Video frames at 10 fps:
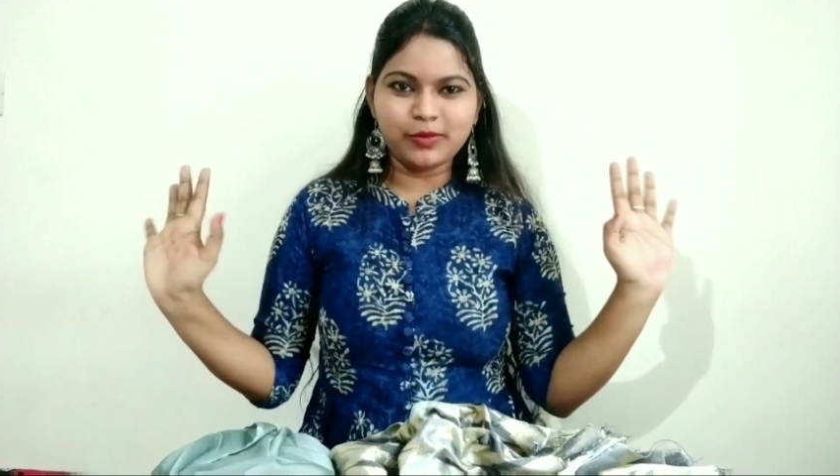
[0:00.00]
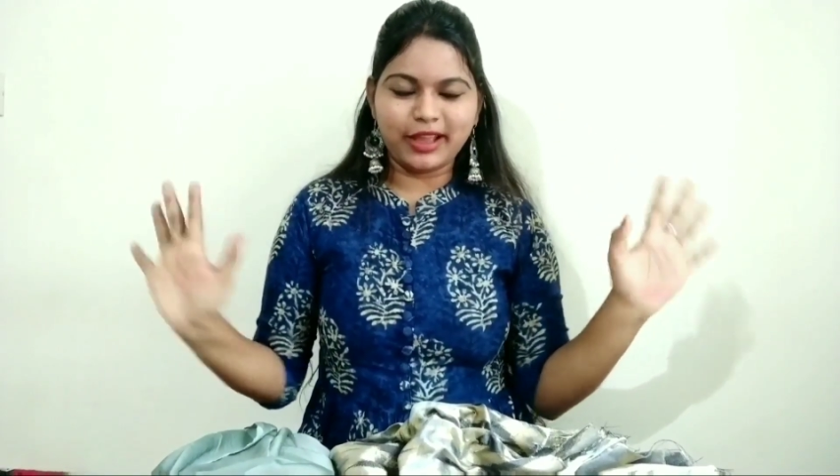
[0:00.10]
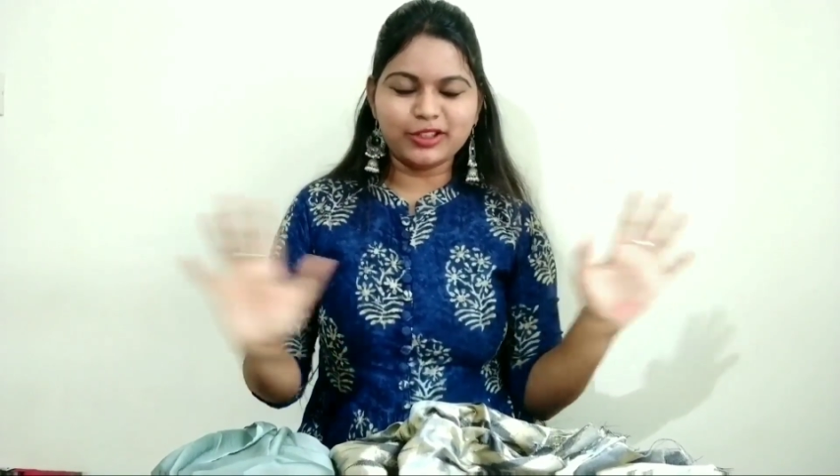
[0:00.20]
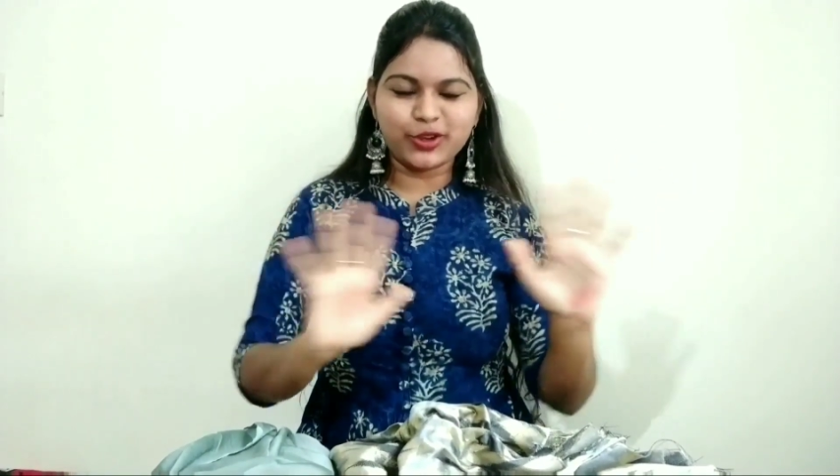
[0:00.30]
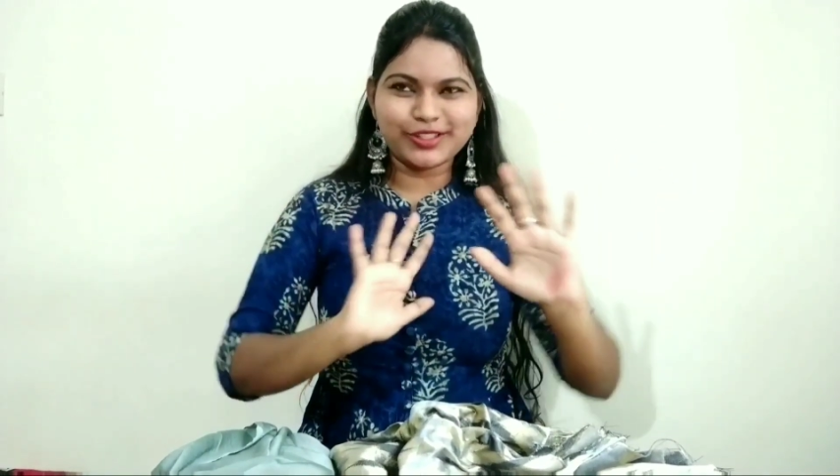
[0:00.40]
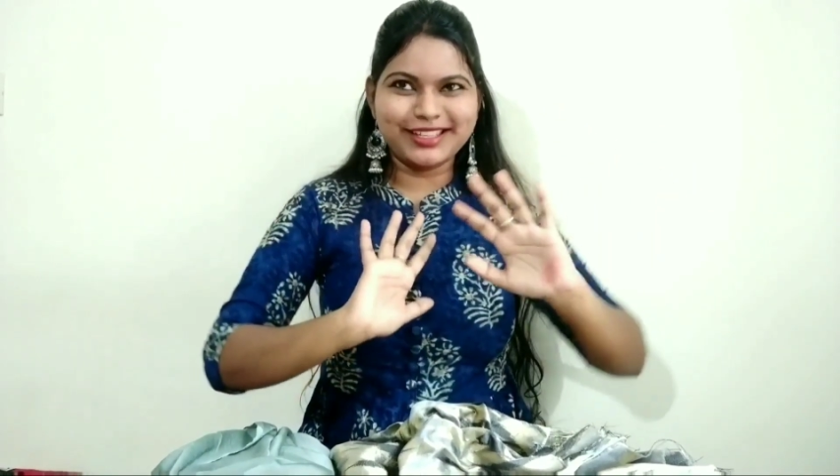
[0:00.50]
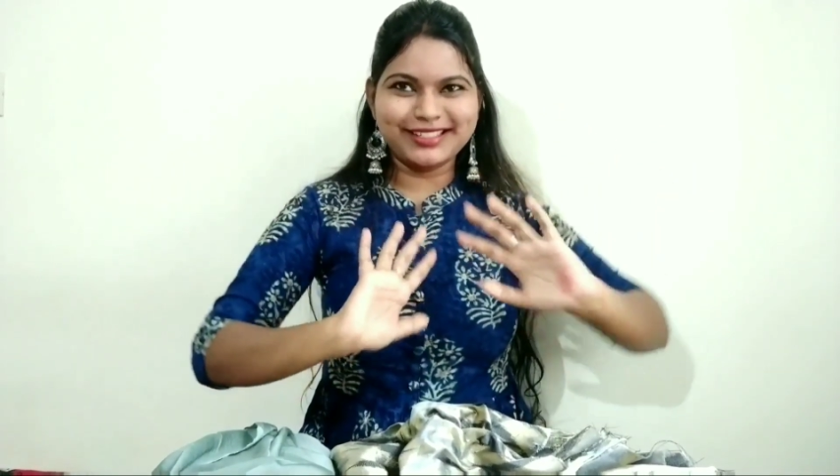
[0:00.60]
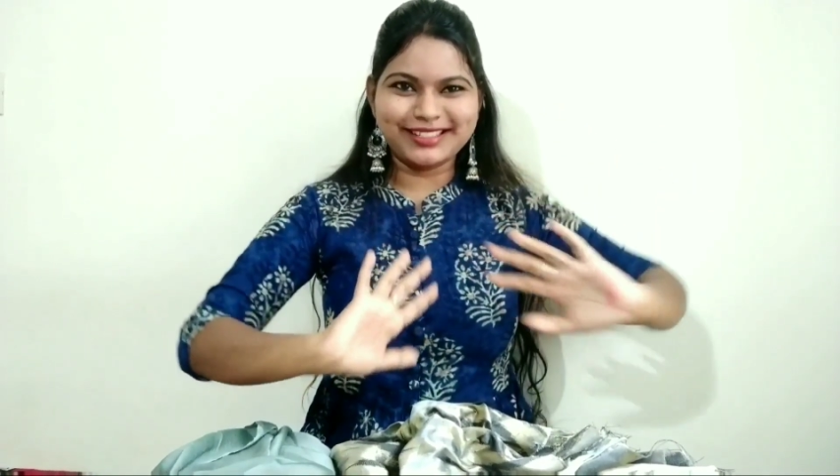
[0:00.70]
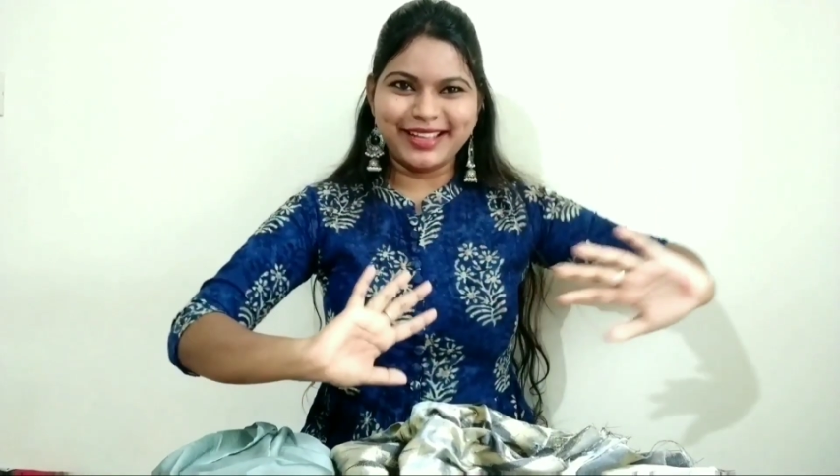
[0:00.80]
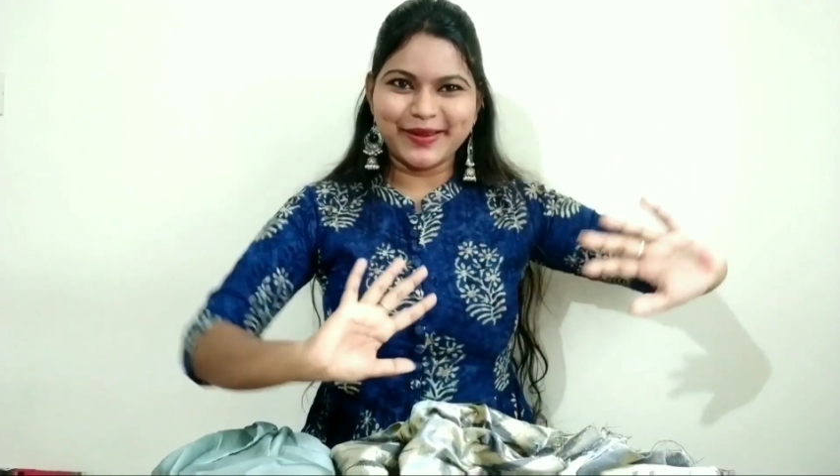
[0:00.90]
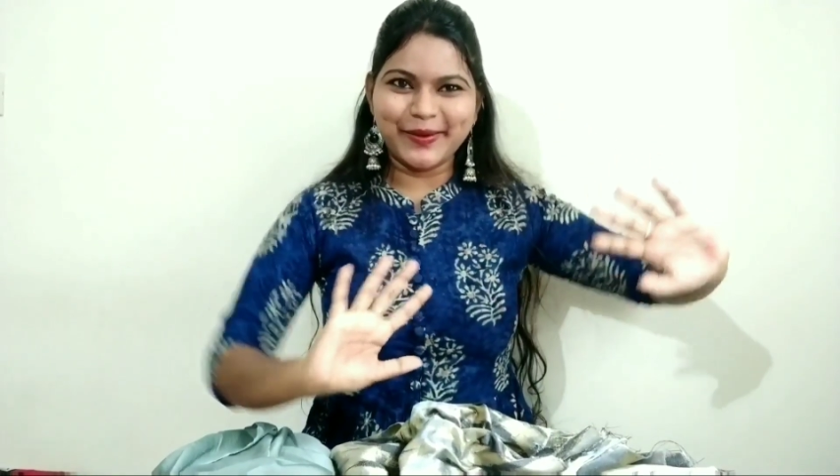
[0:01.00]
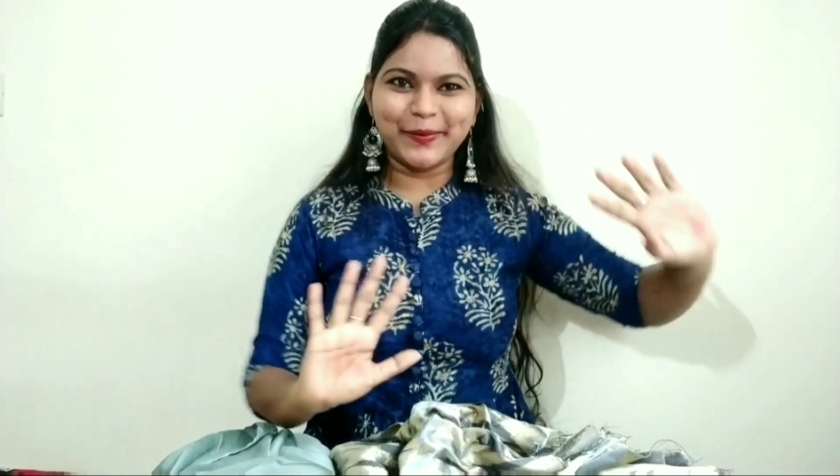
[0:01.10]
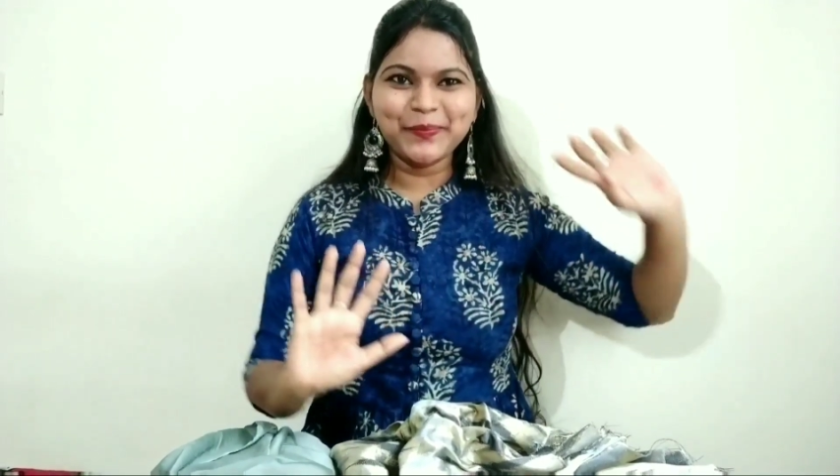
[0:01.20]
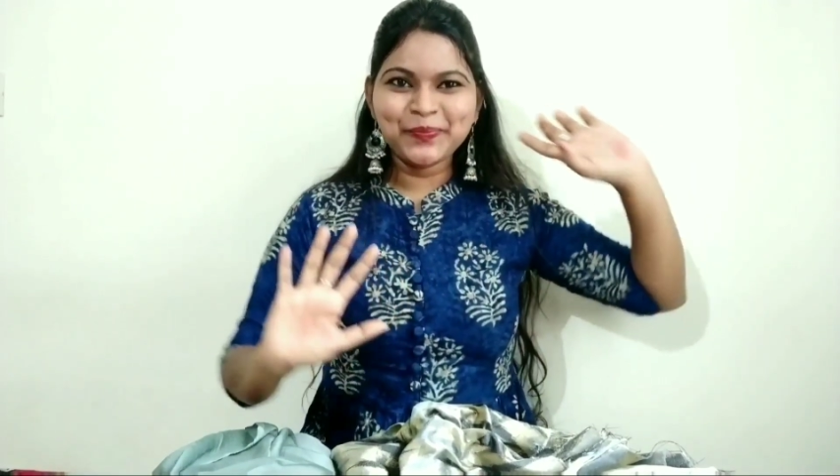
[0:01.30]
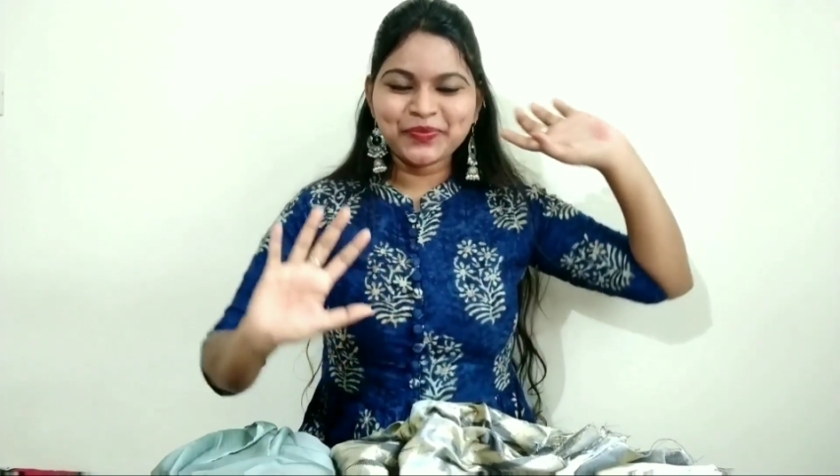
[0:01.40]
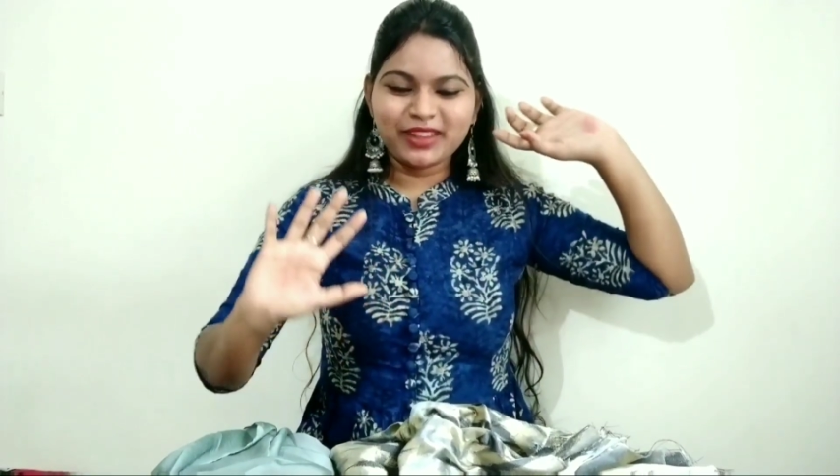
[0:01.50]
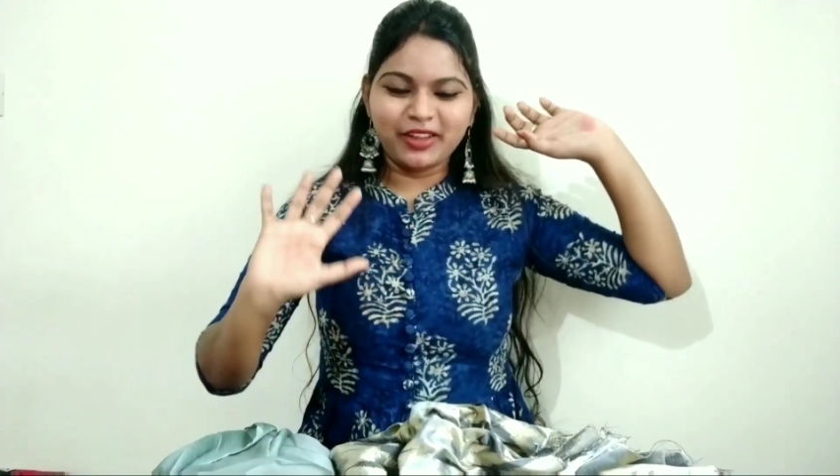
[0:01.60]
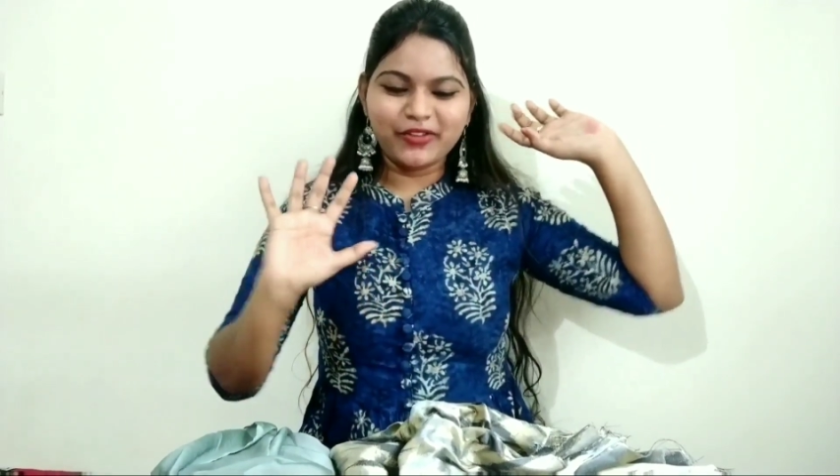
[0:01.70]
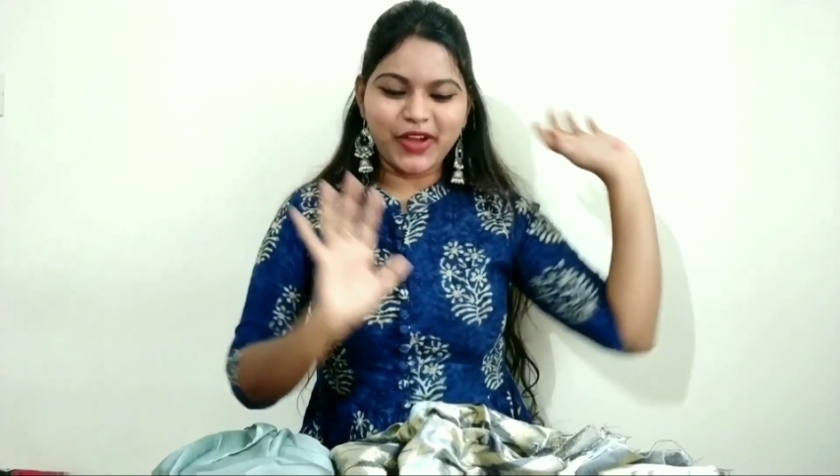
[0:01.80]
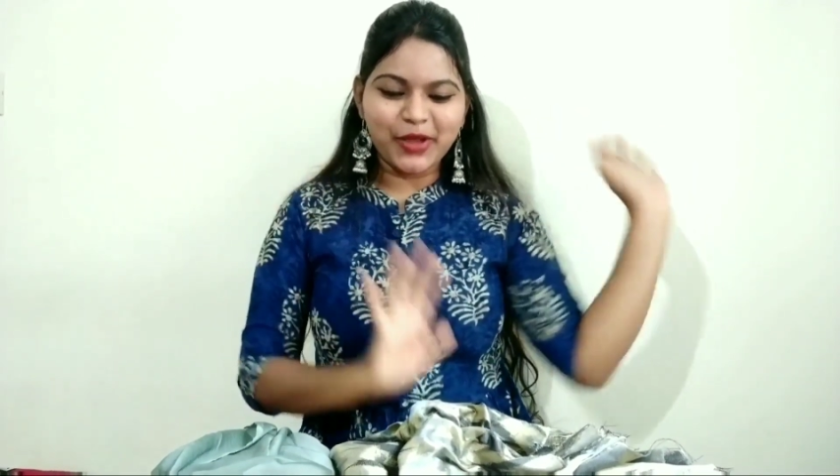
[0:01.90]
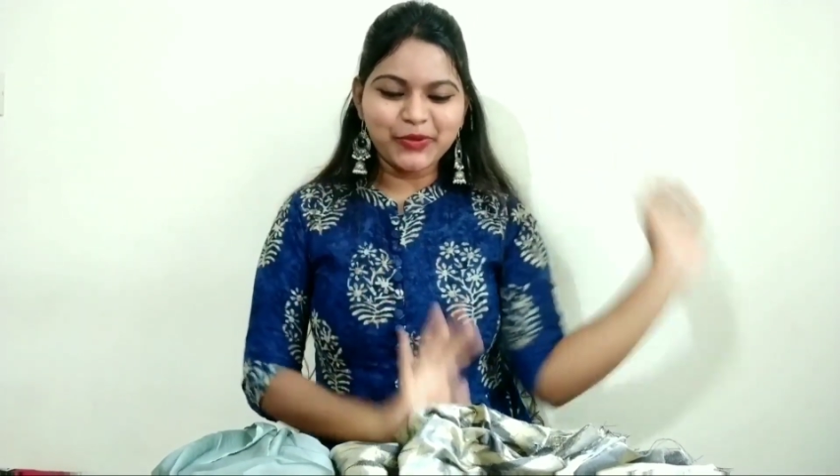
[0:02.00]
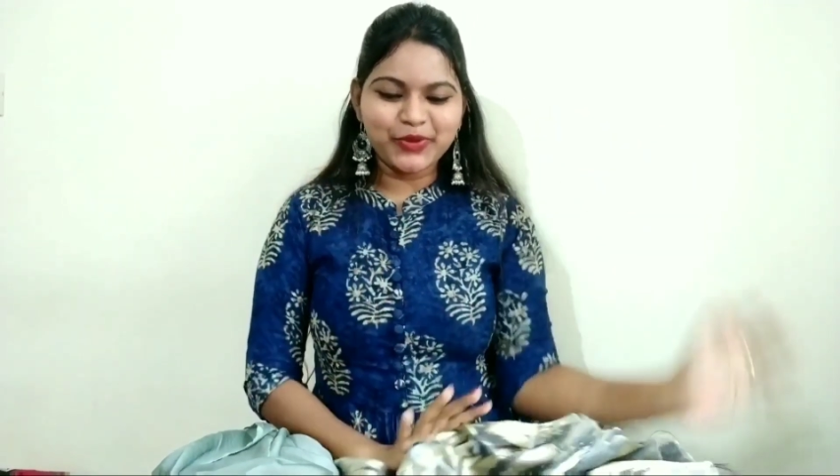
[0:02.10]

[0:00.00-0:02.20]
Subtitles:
My choice is like if I'm